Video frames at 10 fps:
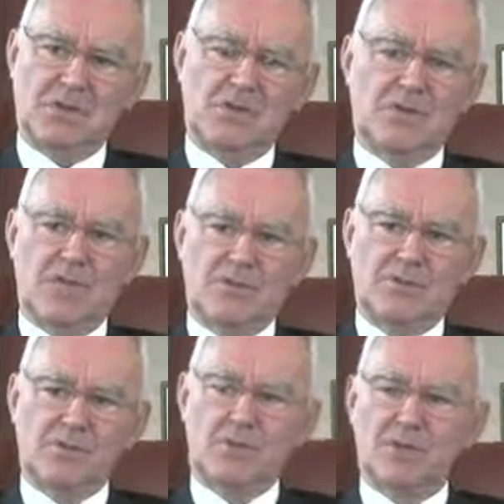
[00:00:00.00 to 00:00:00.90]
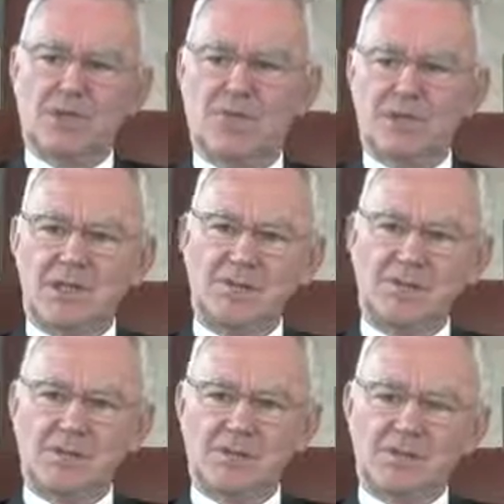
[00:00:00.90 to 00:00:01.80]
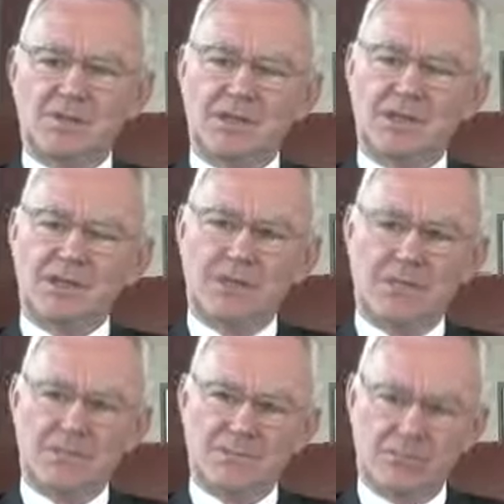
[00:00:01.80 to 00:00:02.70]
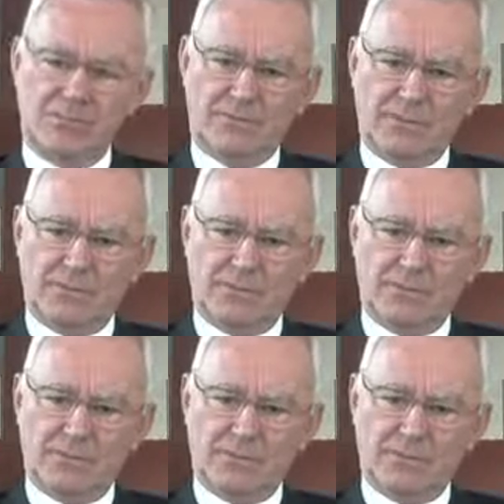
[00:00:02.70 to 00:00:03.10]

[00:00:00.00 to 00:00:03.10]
in terms of project management, in terms of